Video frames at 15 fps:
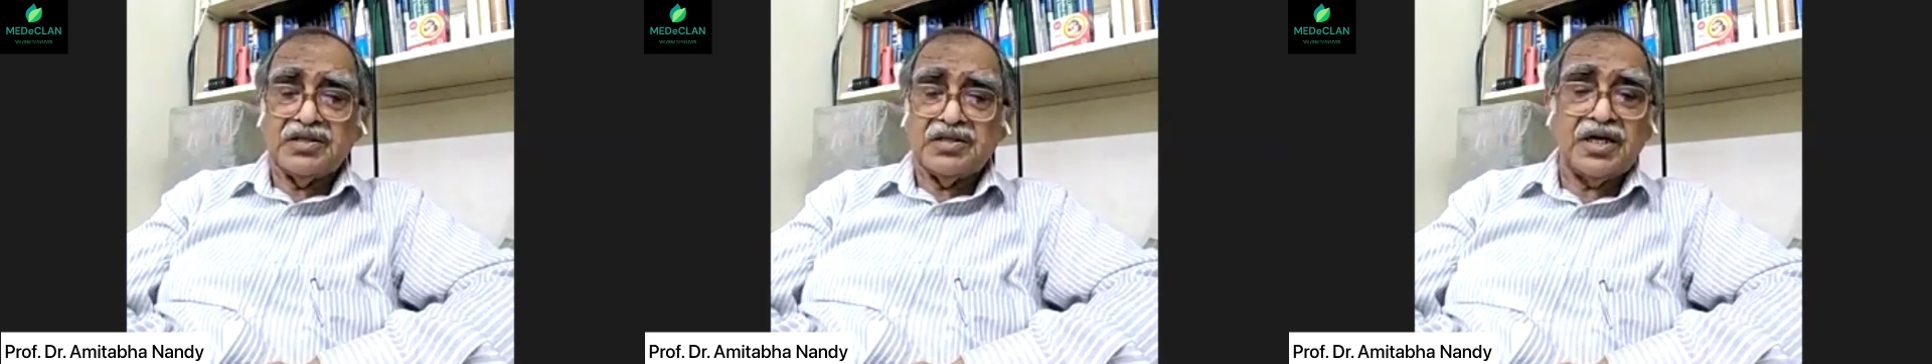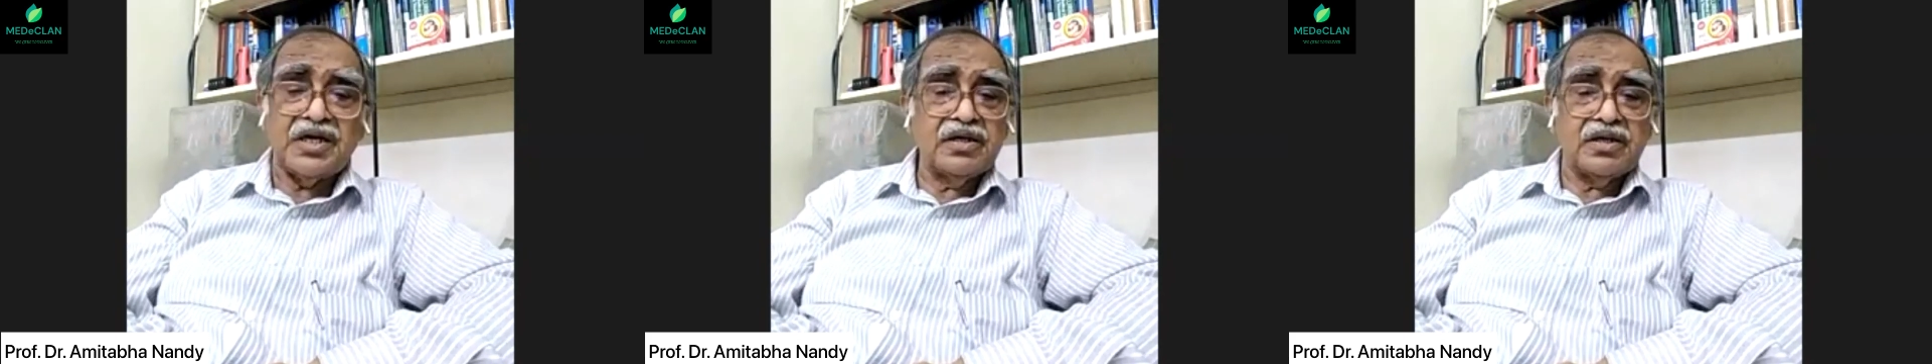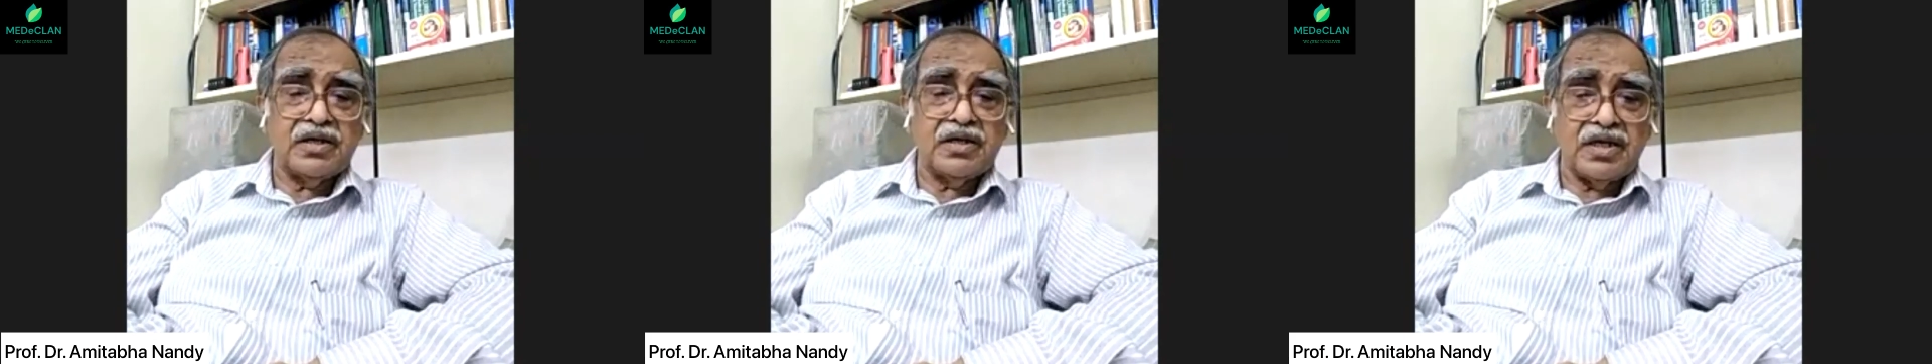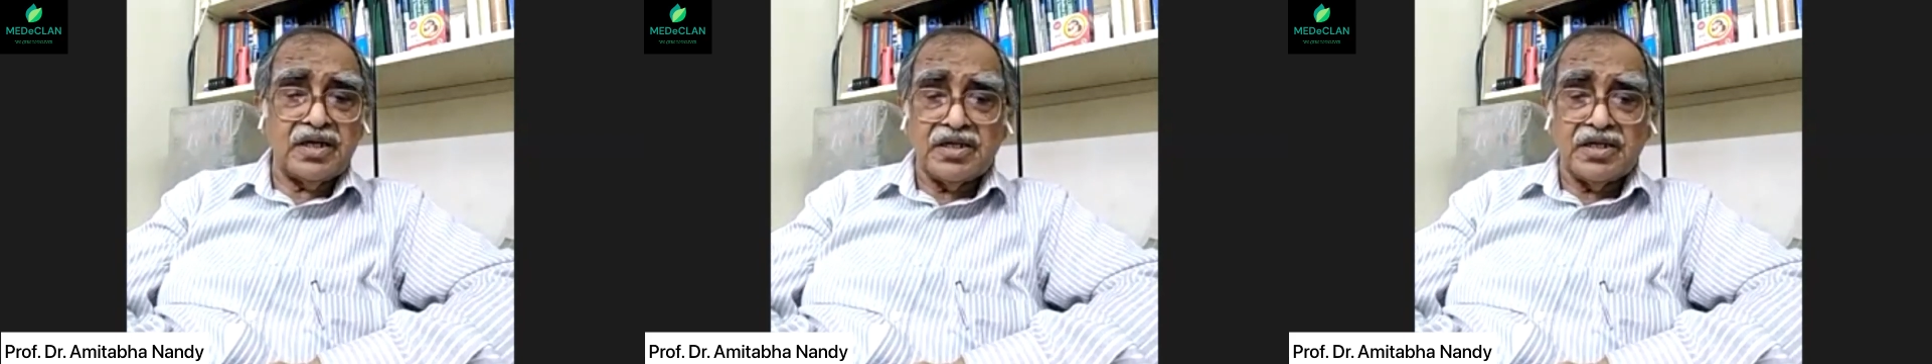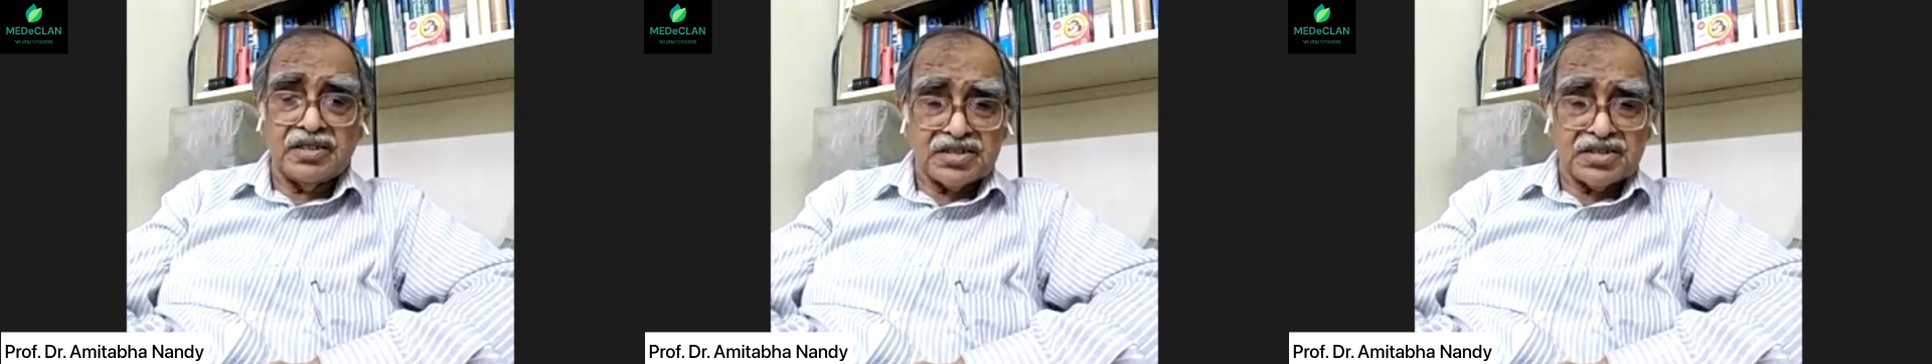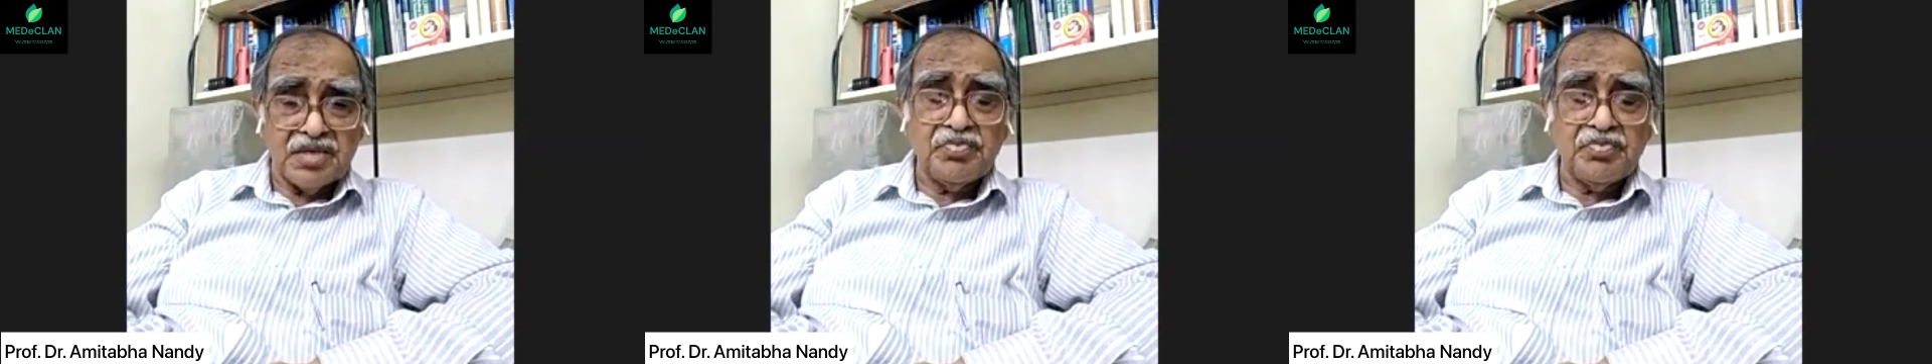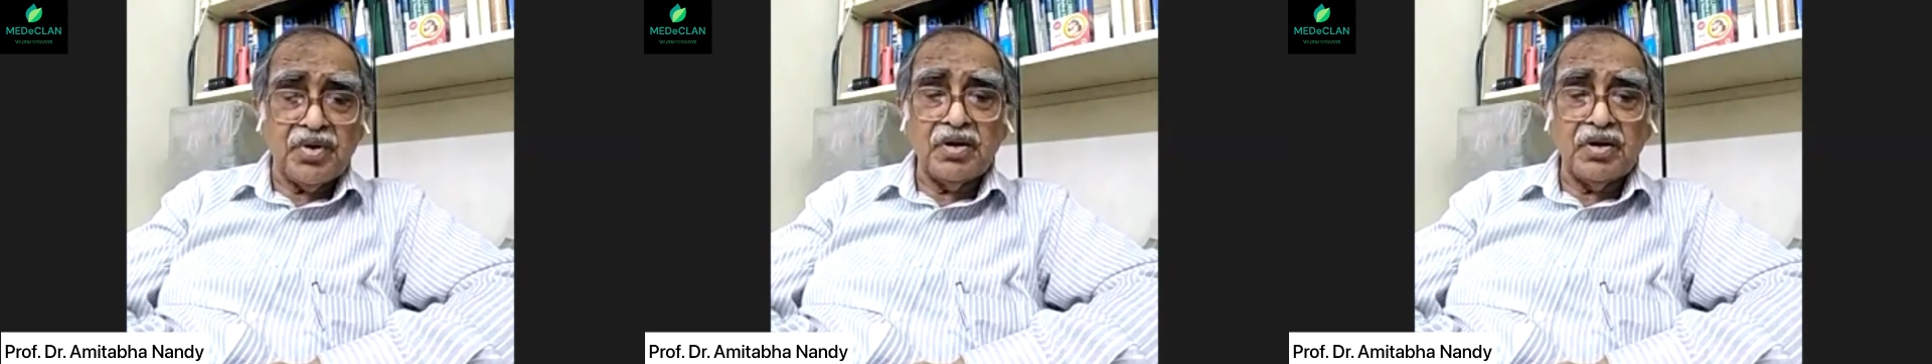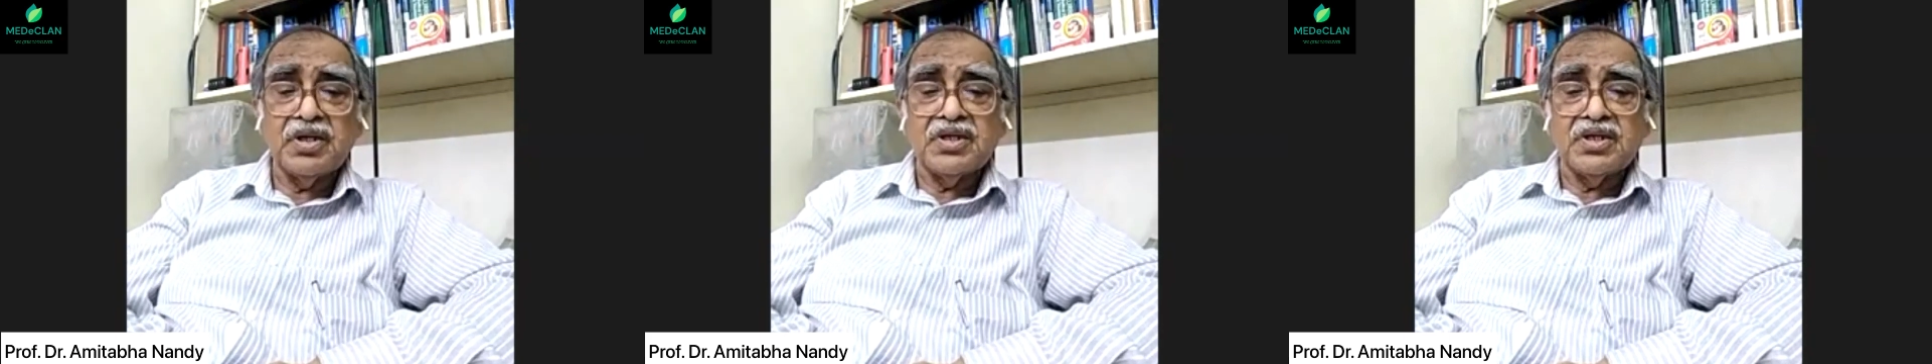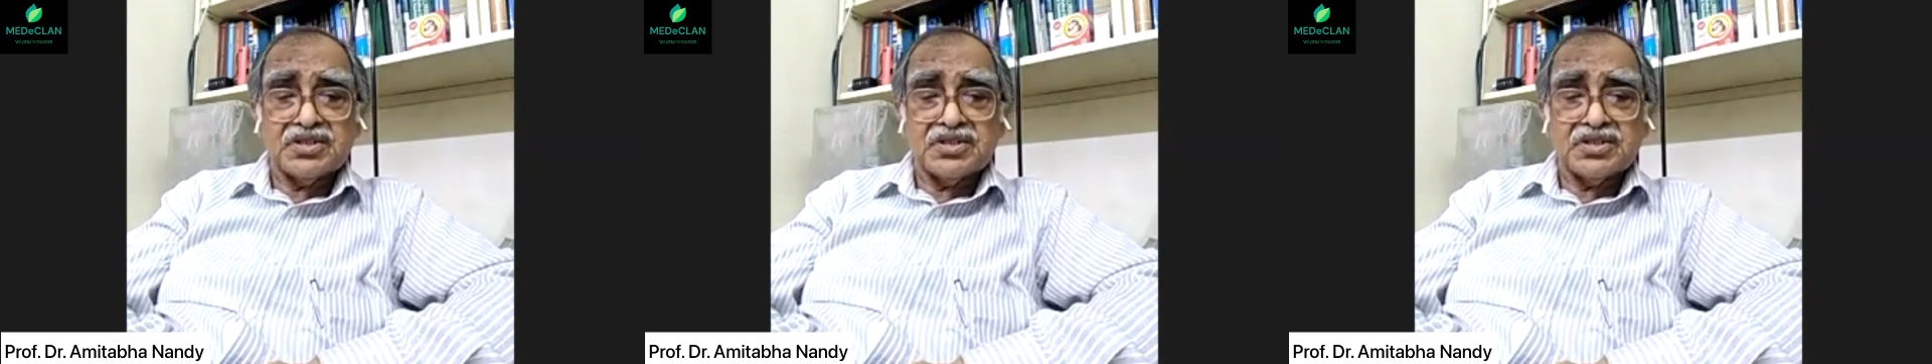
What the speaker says: than any simple